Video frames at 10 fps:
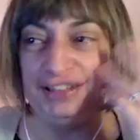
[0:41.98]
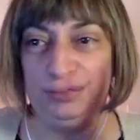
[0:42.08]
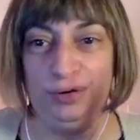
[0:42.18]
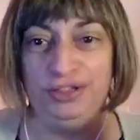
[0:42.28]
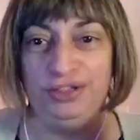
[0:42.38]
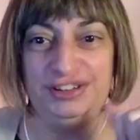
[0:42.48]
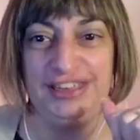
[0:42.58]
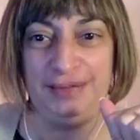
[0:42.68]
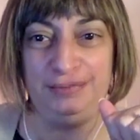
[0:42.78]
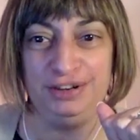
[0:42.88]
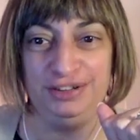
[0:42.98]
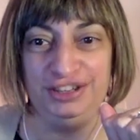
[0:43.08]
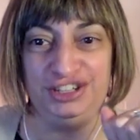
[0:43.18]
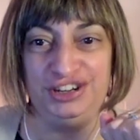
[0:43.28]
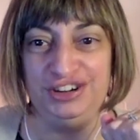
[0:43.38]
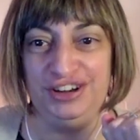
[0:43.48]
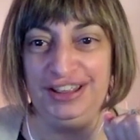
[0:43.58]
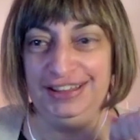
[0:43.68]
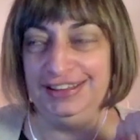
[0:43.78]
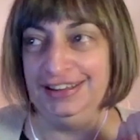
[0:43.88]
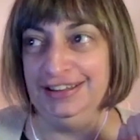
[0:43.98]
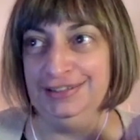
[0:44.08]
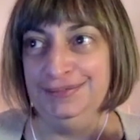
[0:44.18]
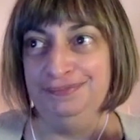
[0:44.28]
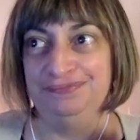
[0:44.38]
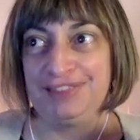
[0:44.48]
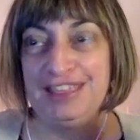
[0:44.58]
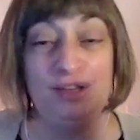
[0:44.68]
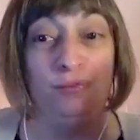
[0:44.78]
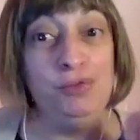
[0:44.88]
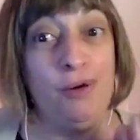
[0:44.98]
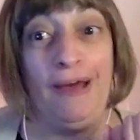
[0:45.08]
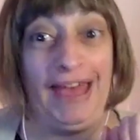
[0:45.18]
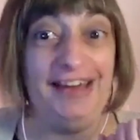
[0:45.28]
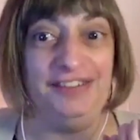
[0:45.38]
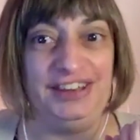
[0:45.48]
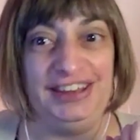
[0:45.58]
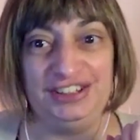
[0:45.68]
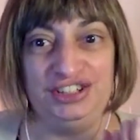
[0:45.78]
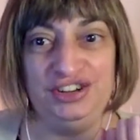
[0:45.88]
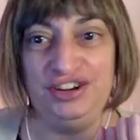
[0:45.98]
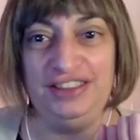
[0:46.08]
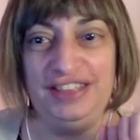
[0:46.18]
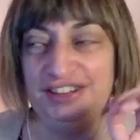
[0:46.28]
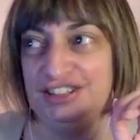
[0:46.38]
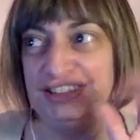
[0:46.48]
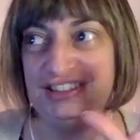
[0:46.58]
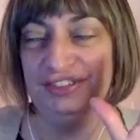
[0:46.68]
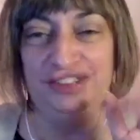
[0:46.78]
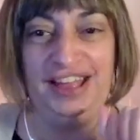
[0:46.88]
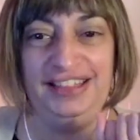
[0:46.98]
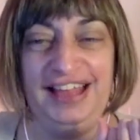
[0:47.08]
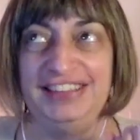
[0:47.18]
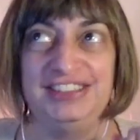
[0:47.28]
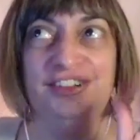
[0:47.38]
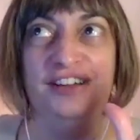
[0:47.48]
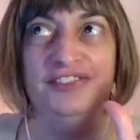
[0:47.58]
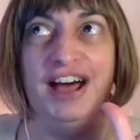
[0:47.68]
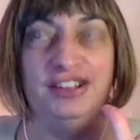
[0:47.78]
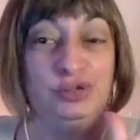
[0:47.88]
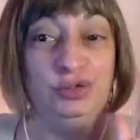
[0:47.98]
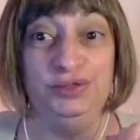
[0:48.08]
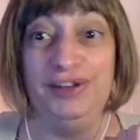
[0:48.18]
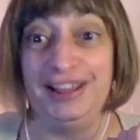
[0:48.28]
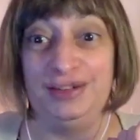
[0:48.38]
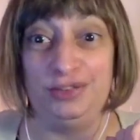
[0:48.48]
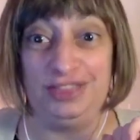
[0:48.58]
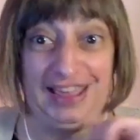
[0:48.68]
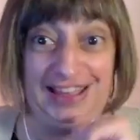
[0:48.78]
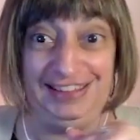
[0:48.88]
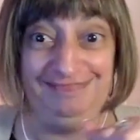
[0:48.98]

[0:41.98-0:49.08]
where all the good games are this year, and we won't have it next year. No. And that just I still have not totally reckoned with that.